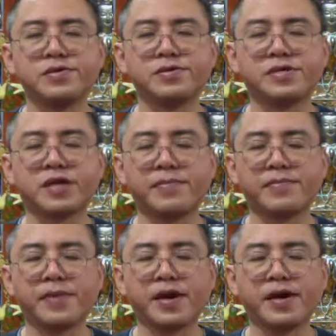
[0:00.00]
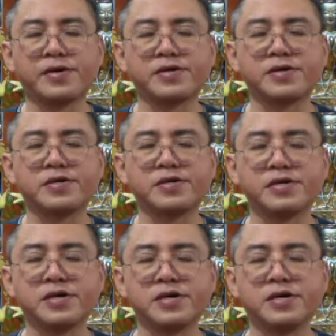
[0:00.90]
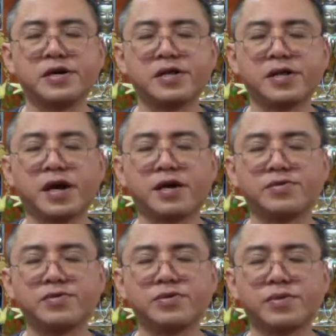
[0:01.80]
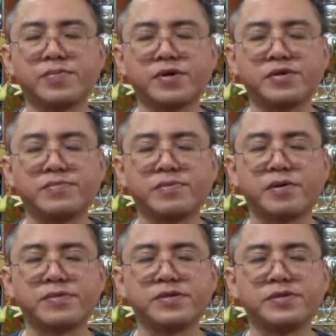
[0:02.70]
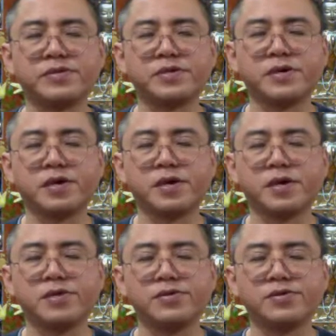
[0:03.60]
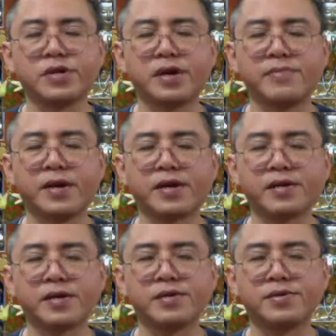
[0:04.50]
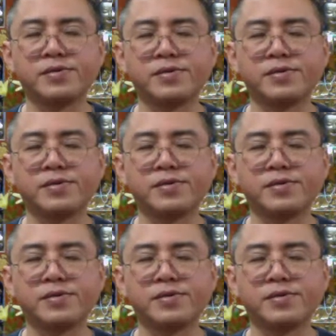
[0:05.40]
to step back here and now to the present moment, to come back and